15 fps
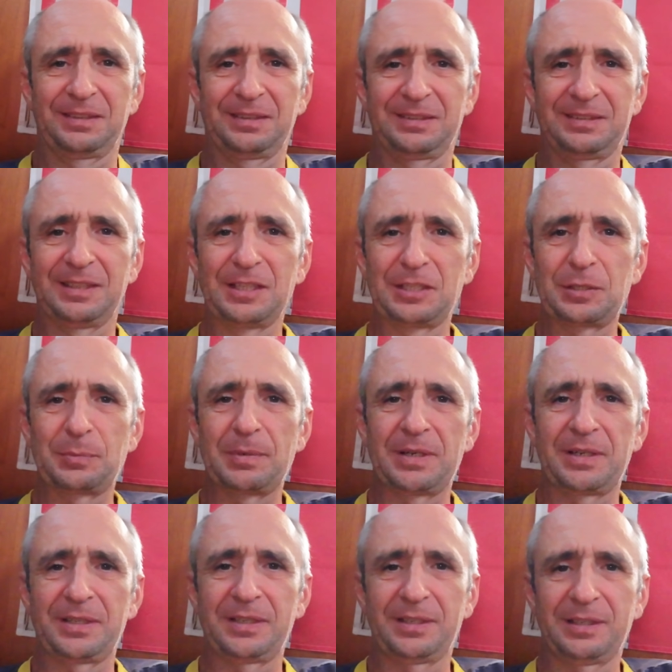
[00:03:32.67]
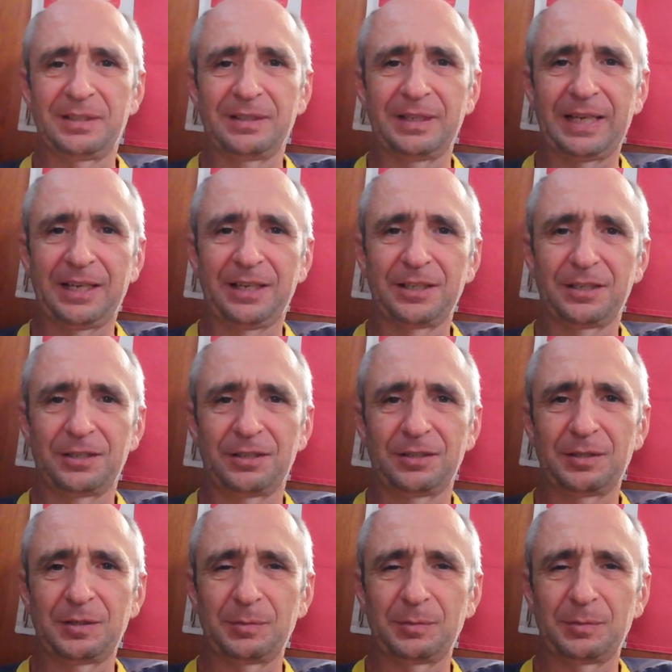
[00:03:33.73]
Since my anchor